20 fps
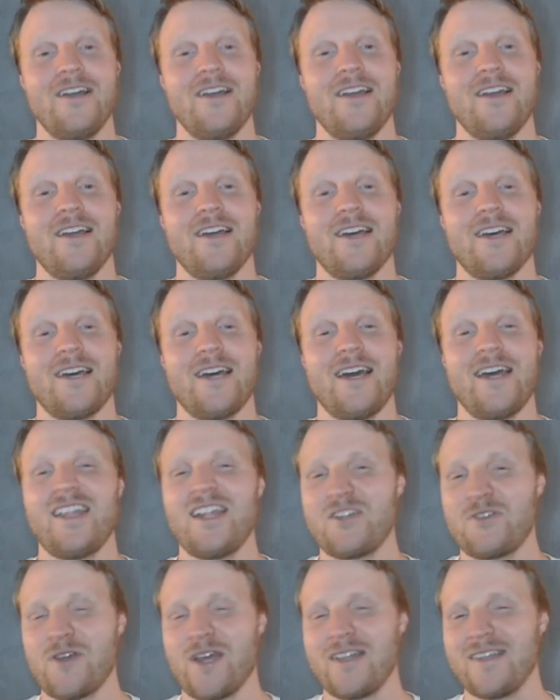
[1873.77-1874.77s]
And then
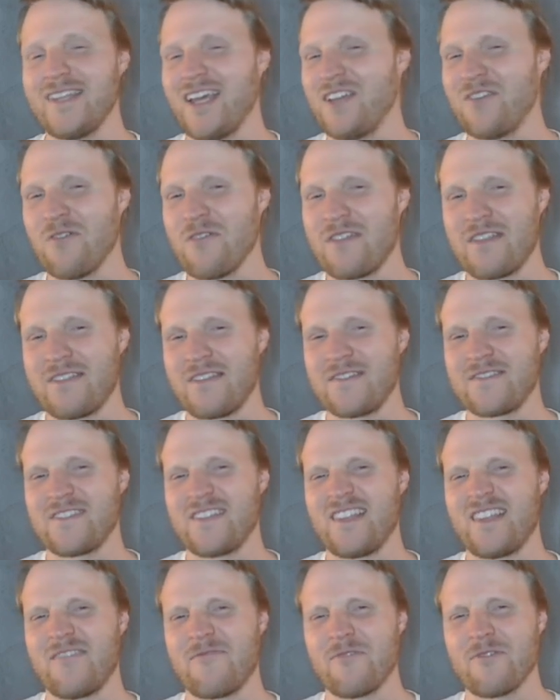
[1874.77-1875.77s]
Trent, I don't think there's
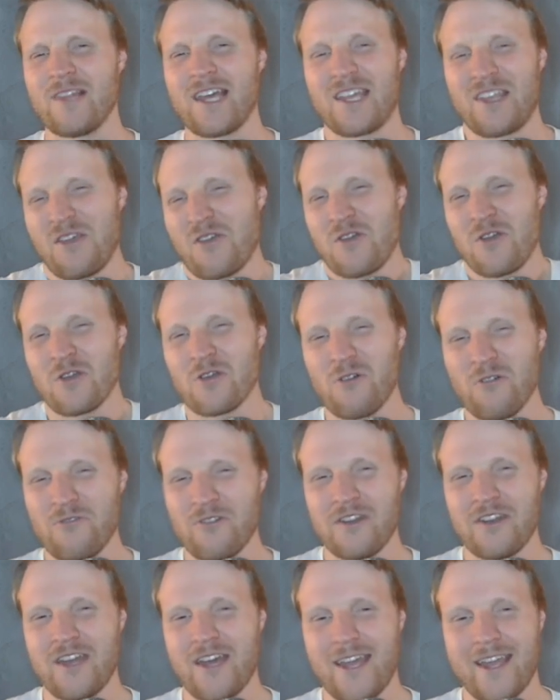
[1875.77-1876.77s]
anyone, like you could go
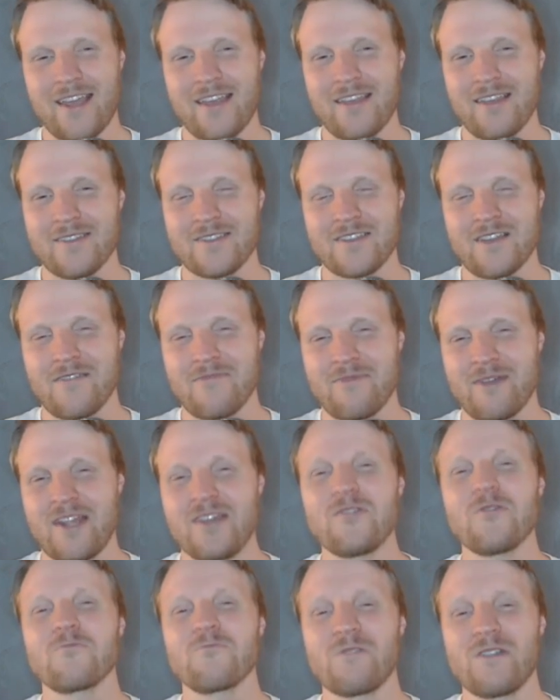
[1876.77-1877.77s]
Van Dijk and stuff, but I
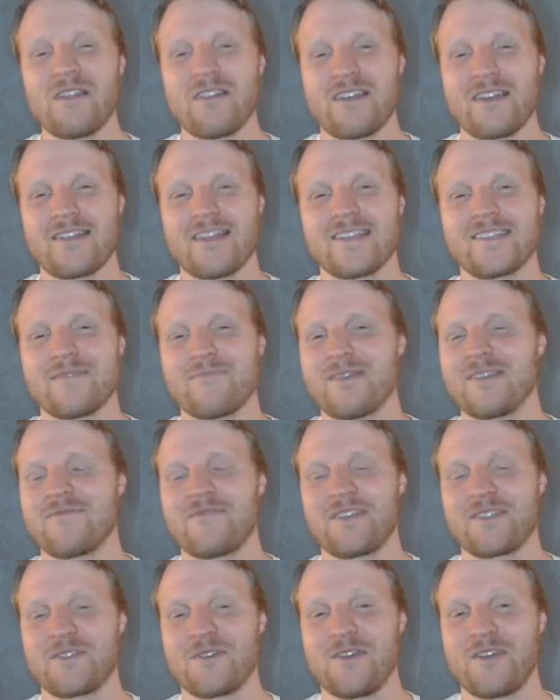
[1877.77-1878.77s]
don't really think that's the best
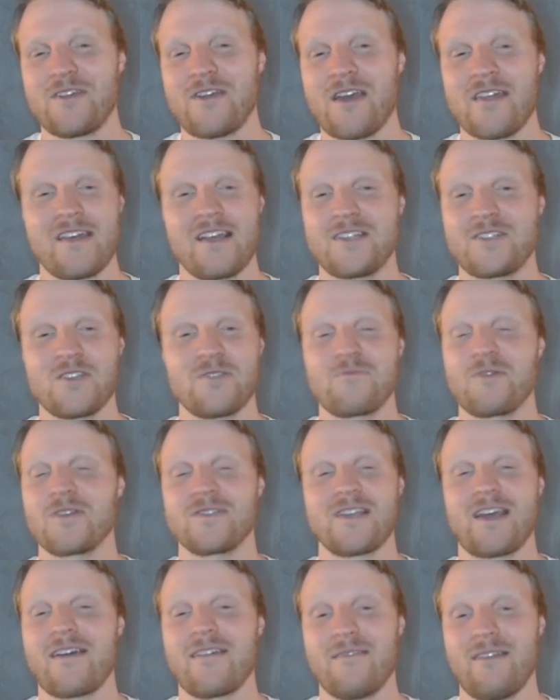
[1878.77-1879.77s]
fixture either. I think it's just because
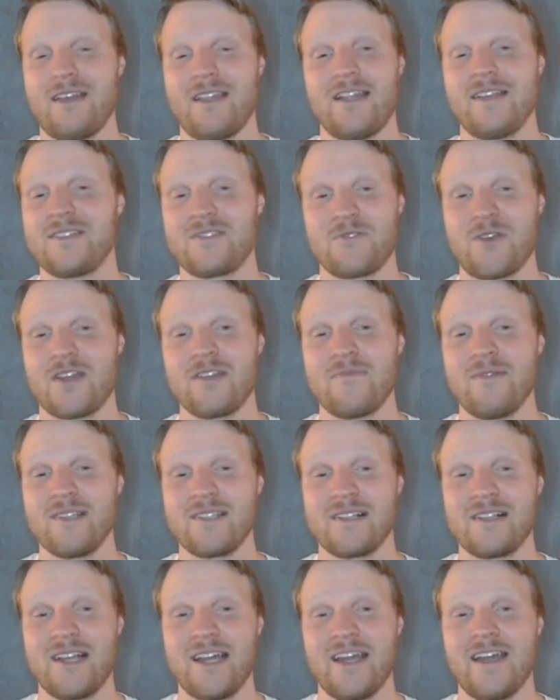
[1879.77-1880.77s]
it is Trent
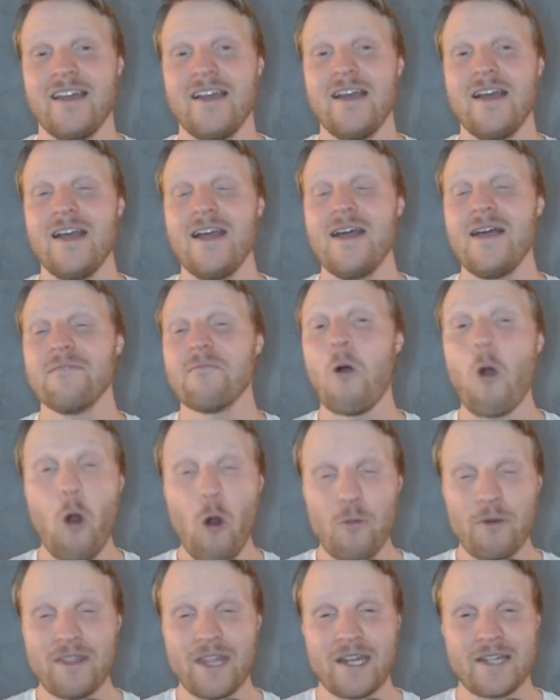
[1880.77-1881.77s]
basically. I'm
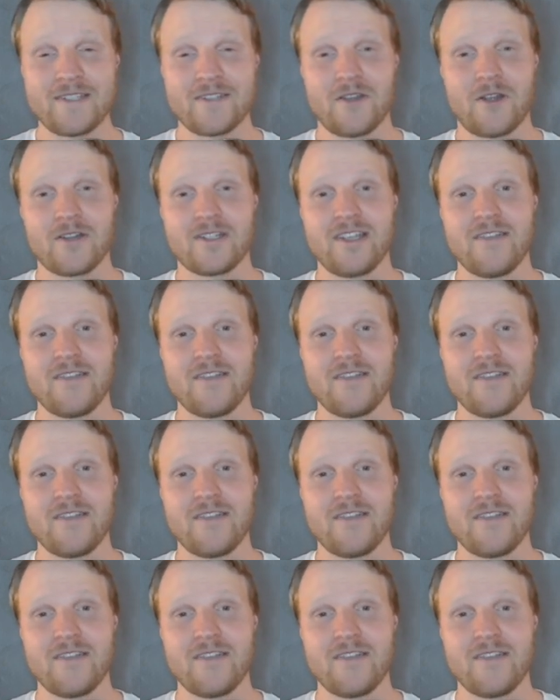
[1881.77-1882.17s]
hoping that he starts.